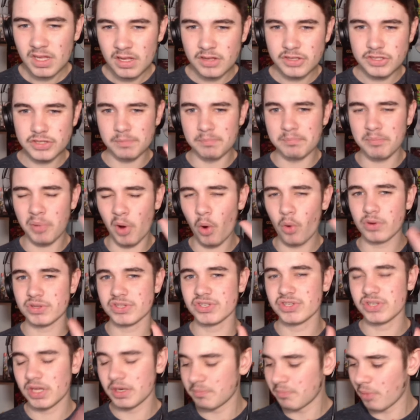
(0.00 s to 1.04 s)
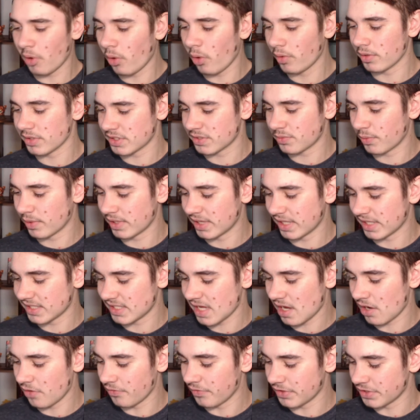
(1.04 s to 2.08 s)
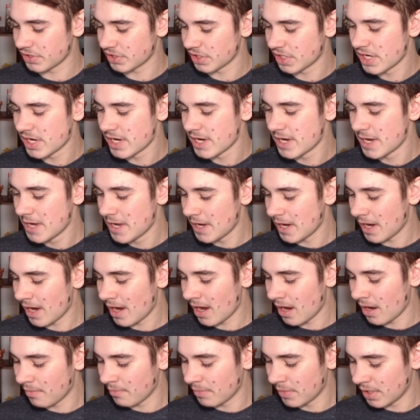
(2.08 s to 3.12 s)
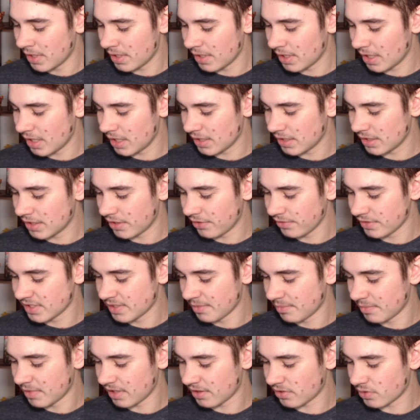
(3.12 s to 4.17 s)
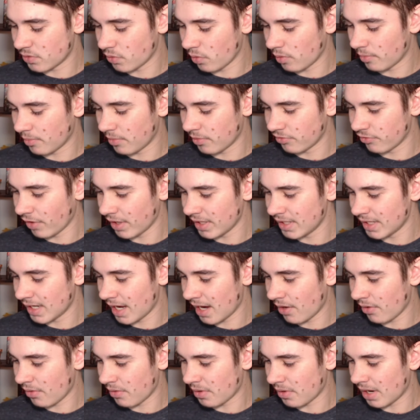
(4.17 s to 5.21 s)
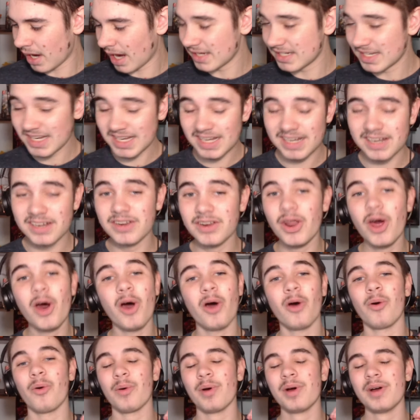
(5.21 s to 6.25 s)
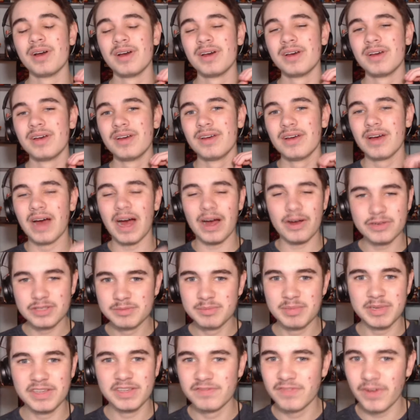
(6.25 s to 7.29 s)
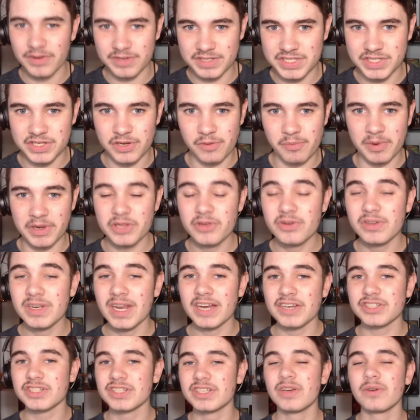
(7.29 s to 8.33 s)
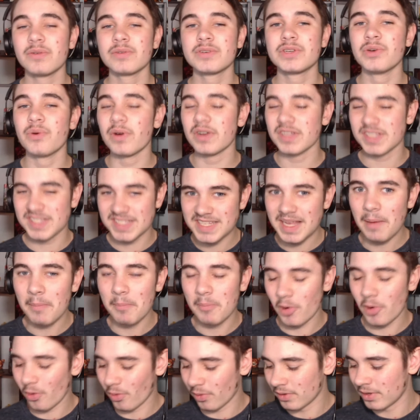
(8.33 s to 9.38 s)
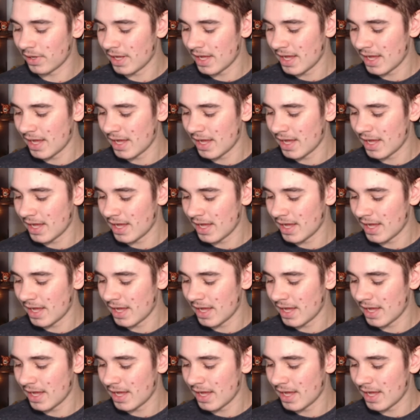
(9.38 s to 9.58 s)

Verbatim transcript: some parts. You get parts when they salvage. Um, there was someone at the door, but right now, I didn't know I was being very stupid. You can actually go to assemble,